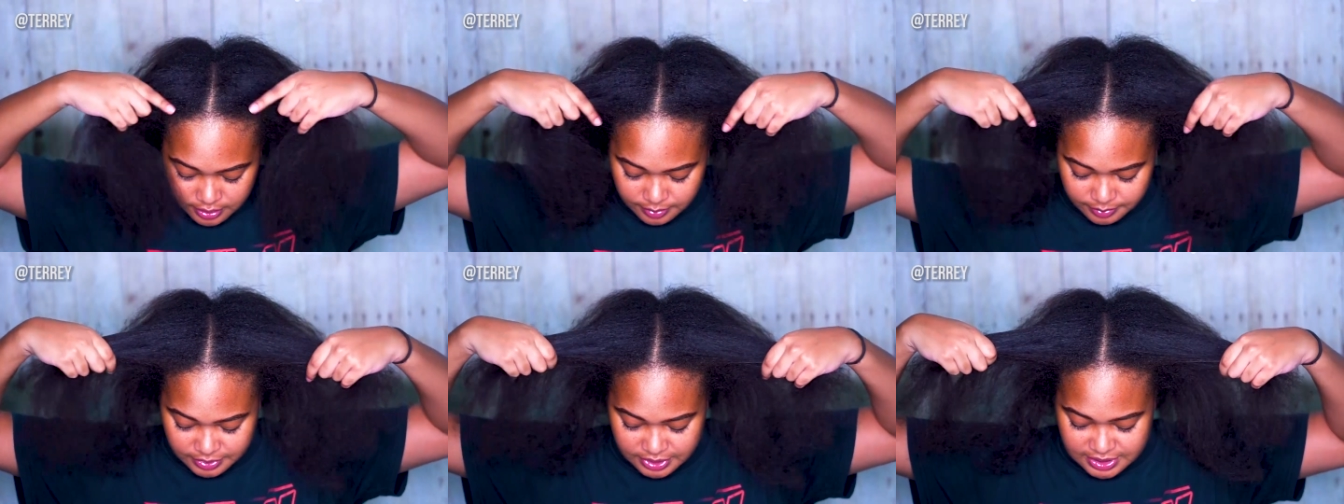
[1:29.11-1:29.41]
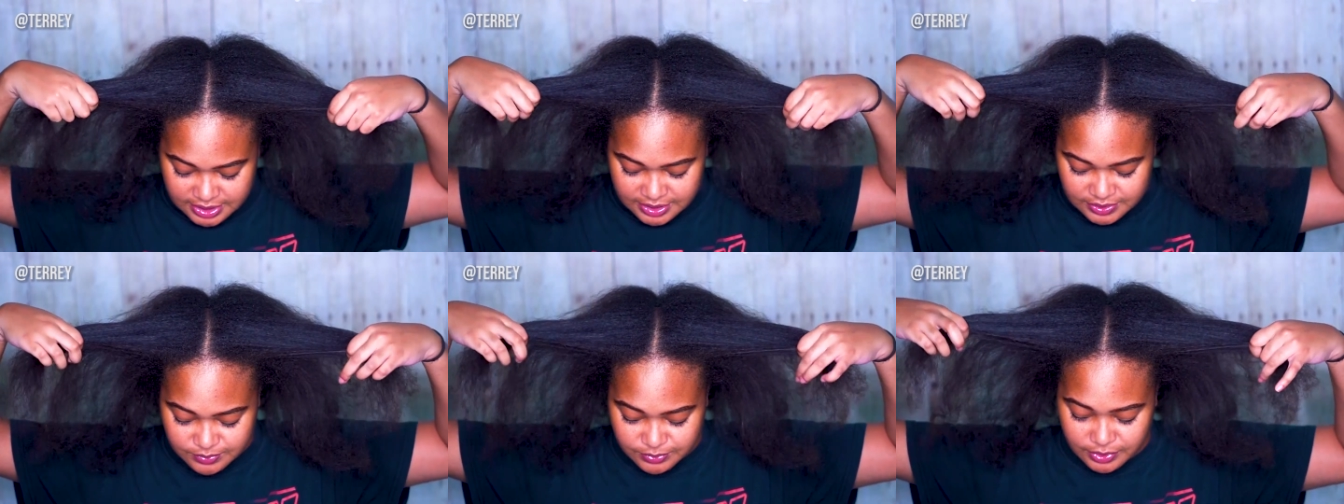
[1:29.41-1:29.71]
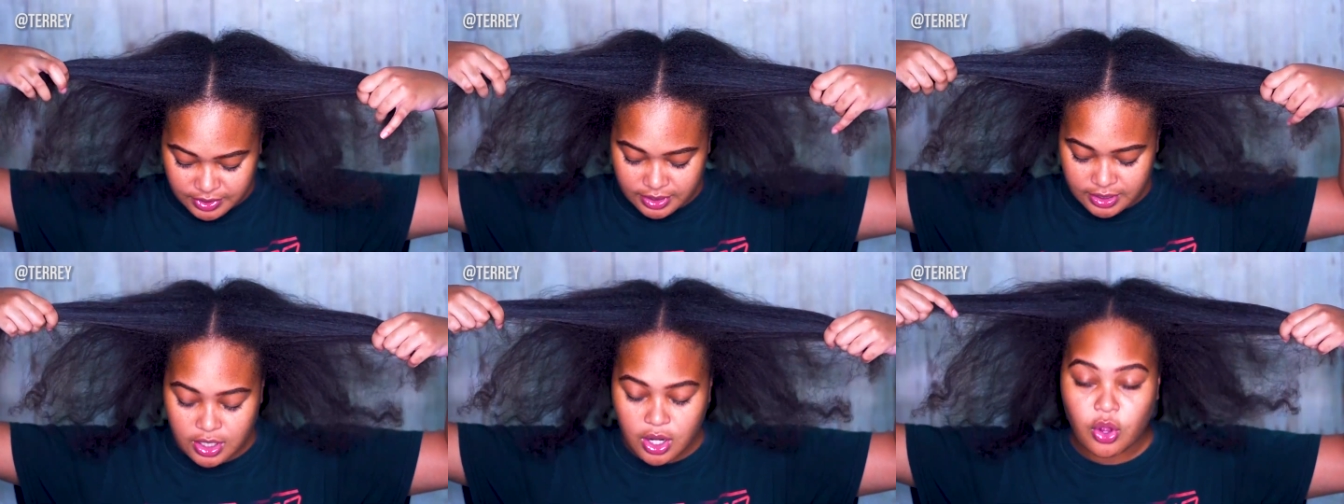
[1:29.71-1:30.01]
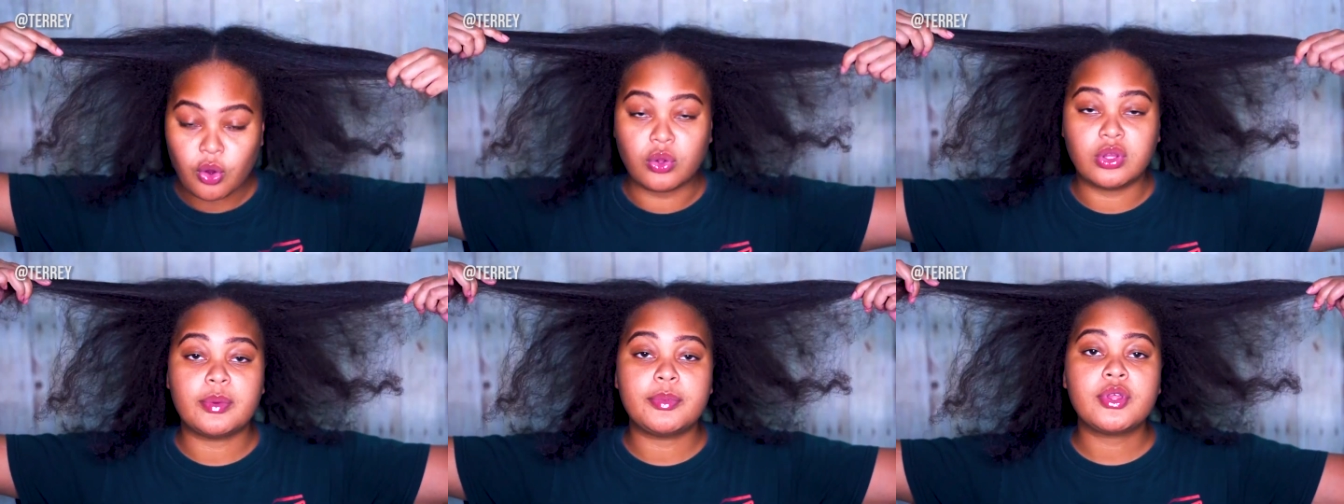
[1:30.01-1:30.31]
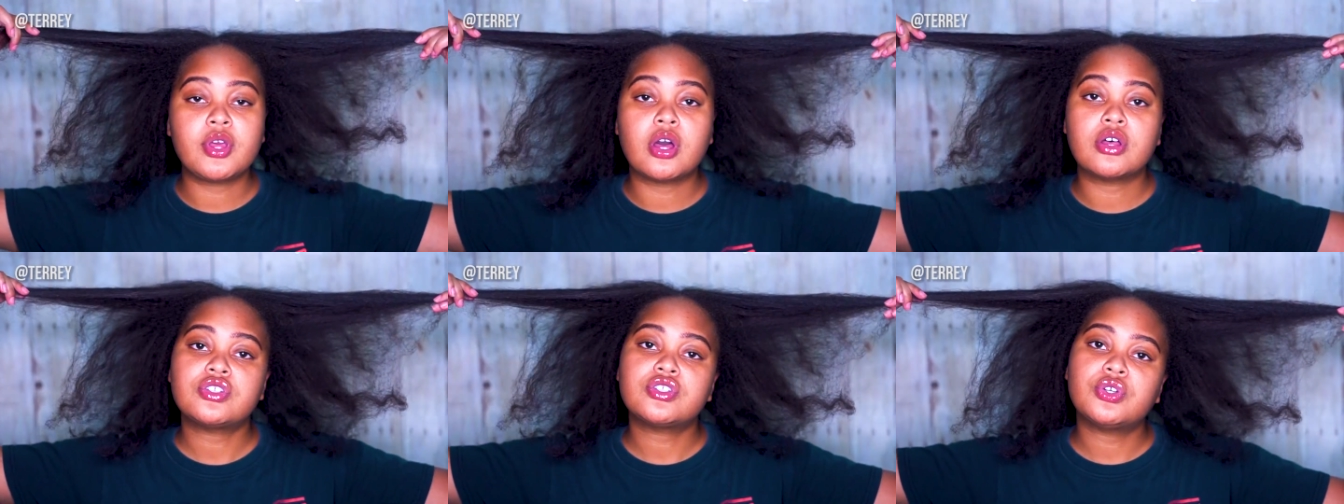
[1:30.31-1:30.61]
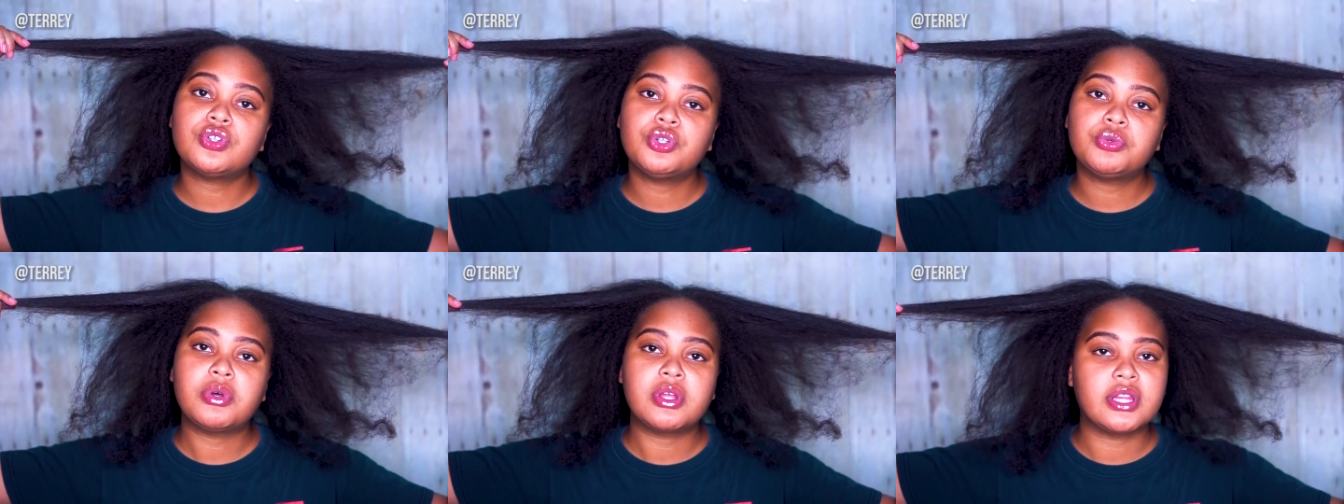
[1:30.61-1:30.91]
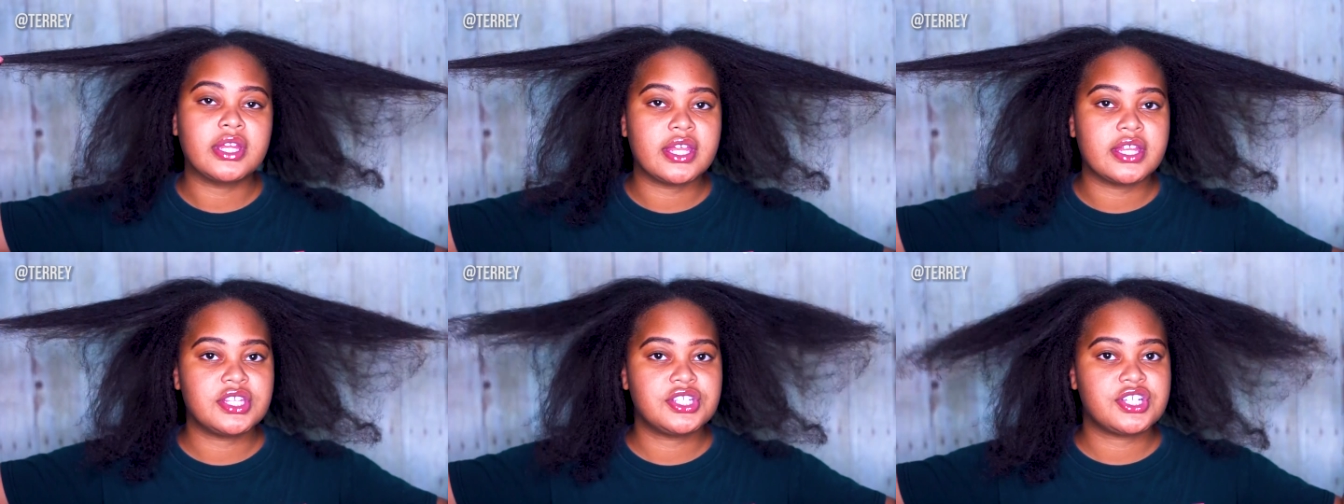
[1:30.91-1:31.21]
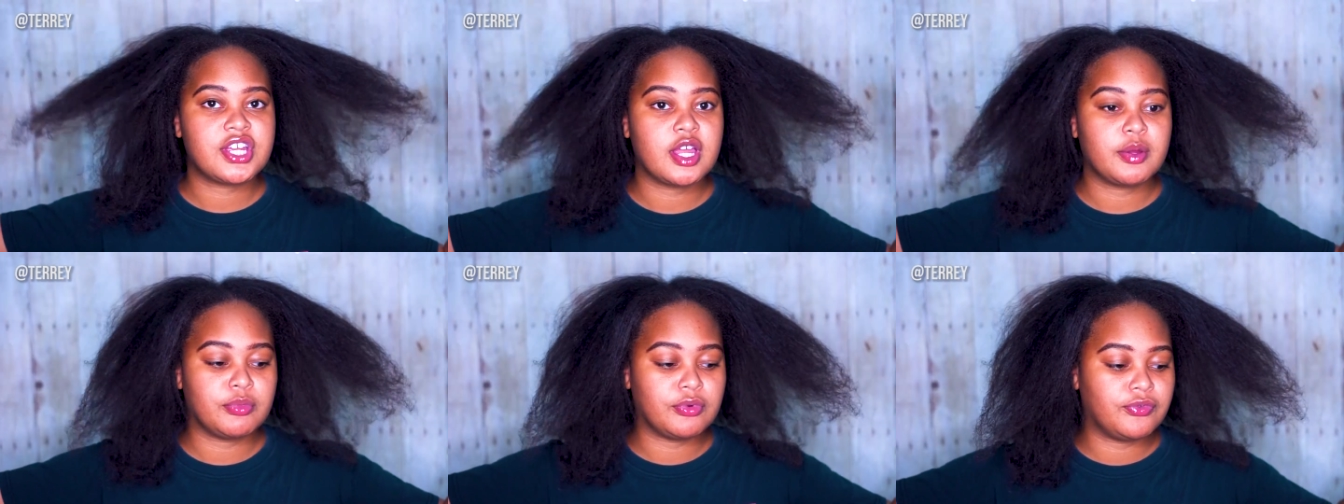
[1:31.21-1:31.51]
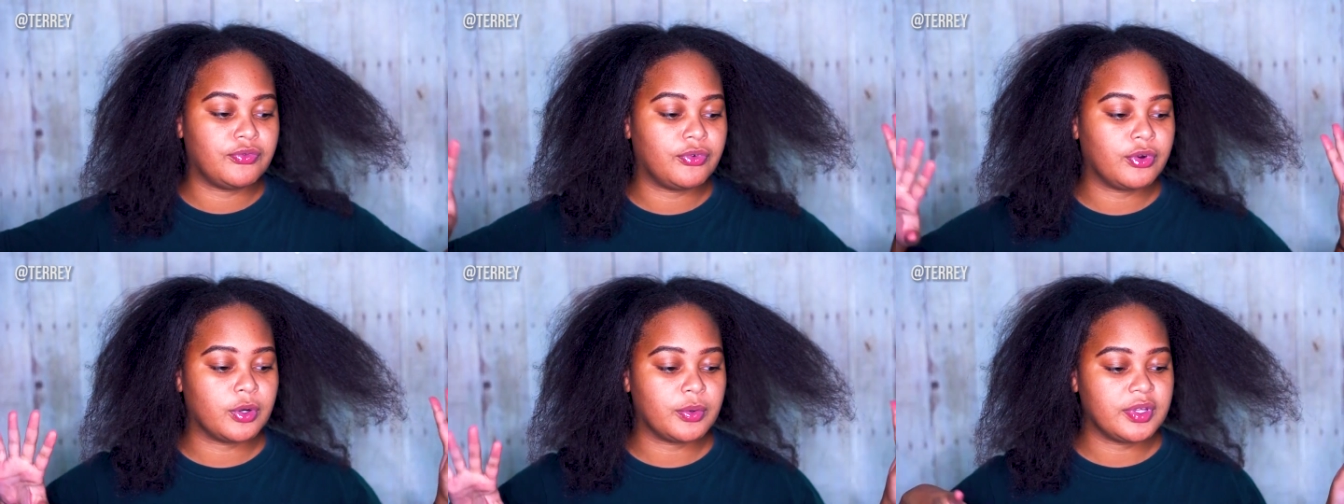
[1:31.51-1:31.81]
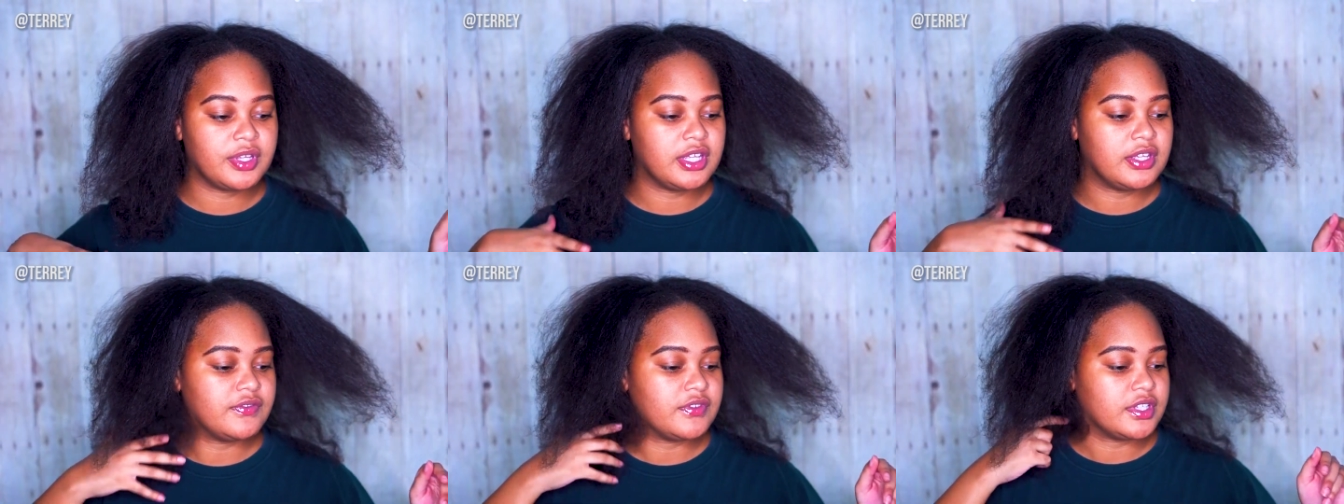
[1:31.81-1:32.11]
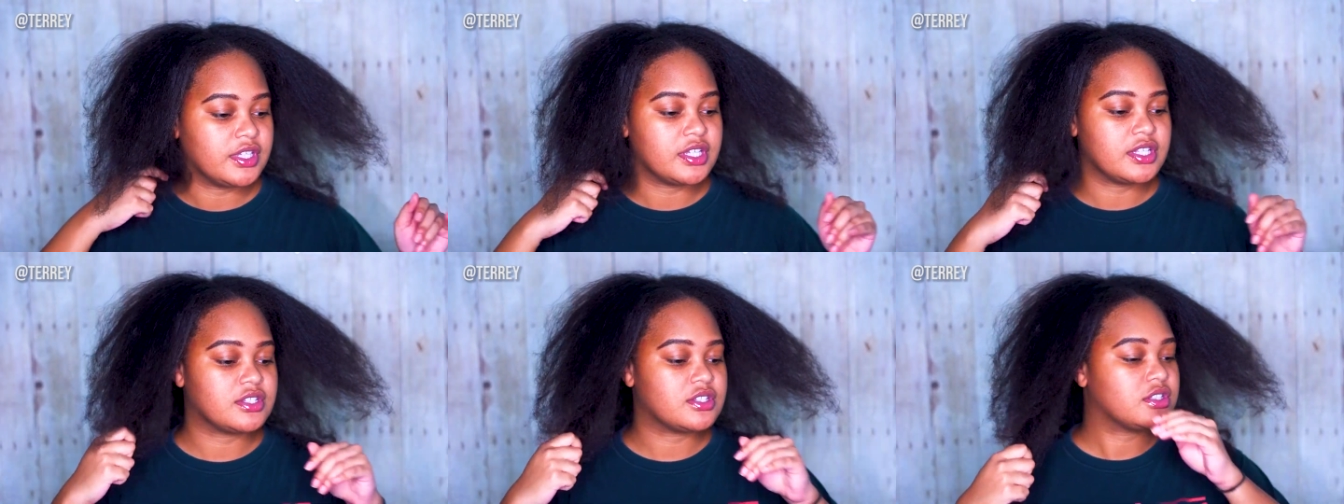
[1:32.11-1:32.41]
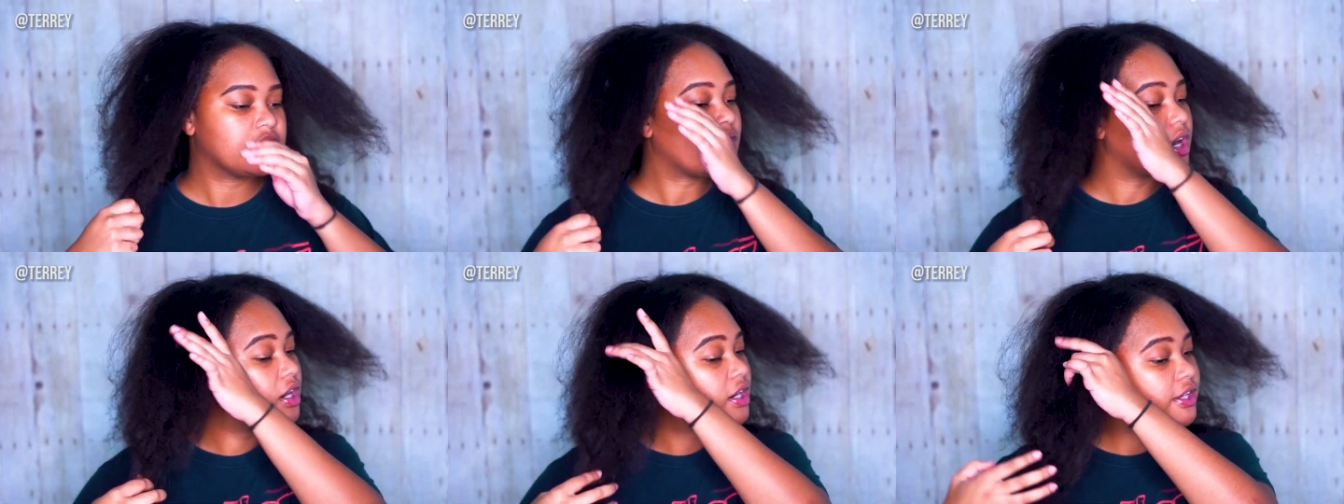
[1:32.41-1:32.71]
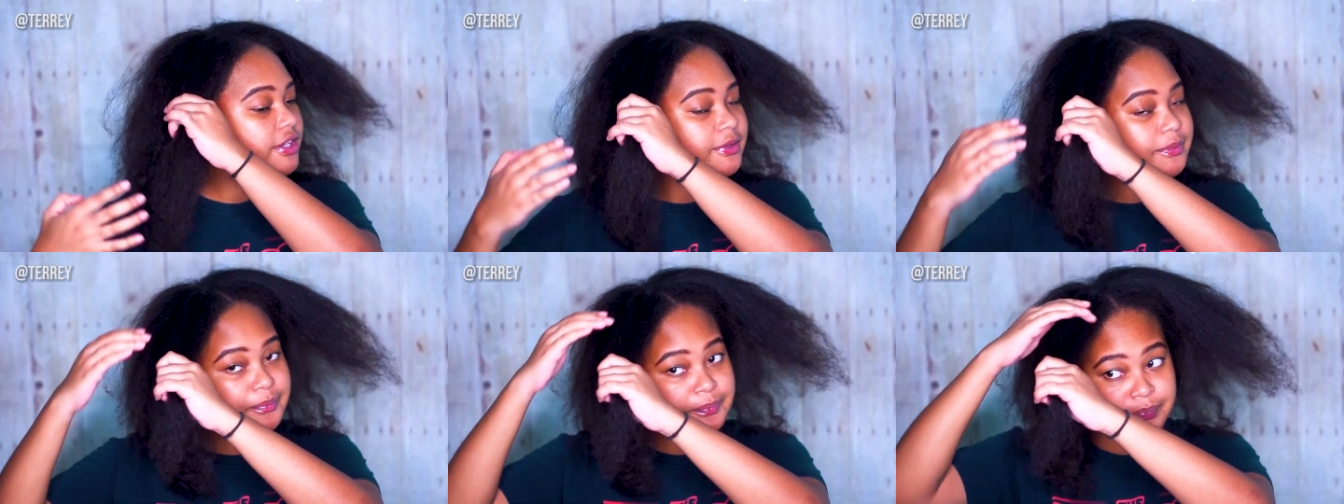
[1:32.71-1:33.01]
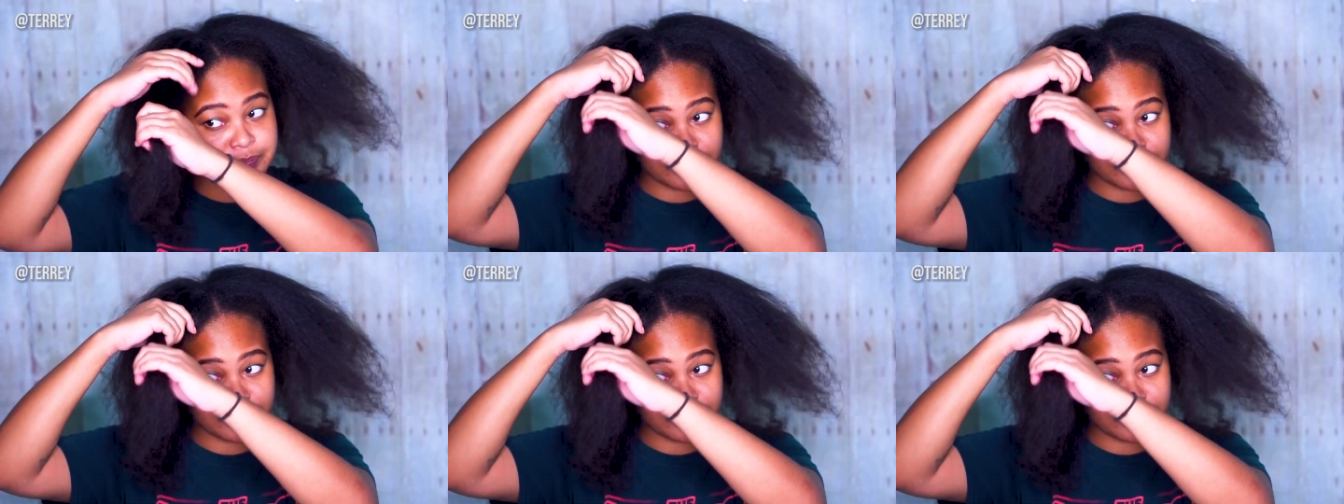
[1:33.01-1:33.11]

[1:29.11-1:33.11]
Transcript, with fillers: This is what, oh, let me also do a length check before we even get started.